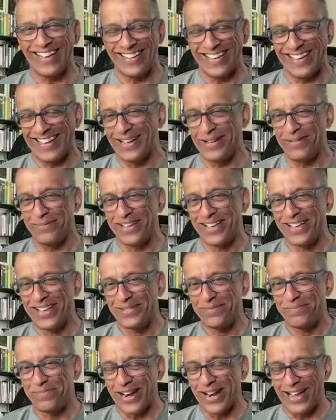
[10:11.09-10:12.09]
Yeah.
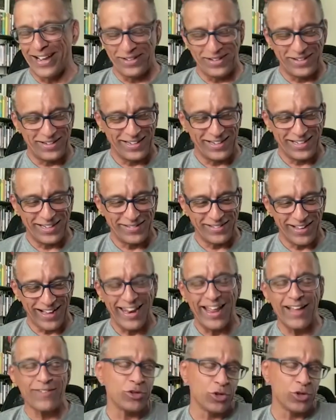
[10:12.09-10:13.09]
But I'd
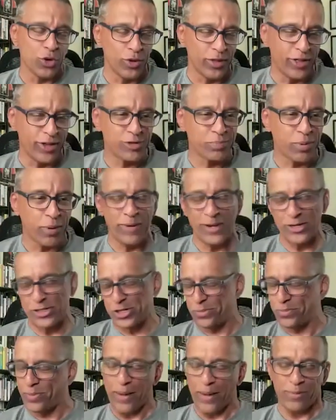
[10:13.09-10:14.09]
have to do it with his
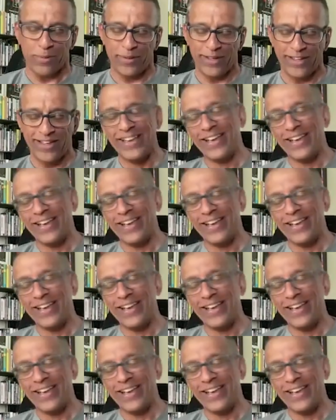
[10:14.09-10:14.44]
permission probably.